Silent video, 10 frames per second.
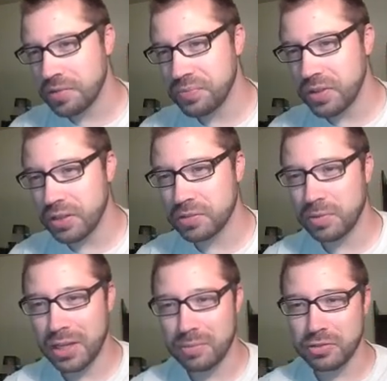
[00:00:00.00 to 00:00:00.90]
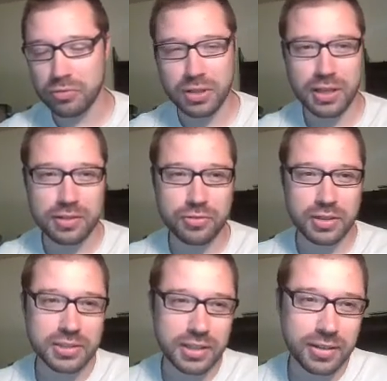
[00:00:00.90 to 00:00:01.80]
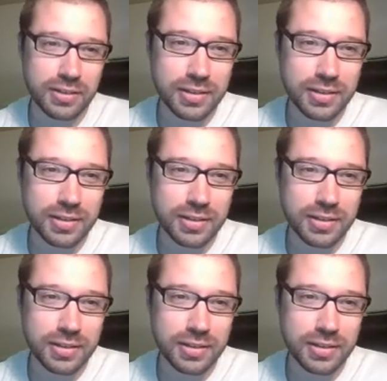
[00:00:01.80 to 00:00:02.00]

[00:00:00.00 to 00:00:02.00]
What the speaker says: then this becomes a really interesting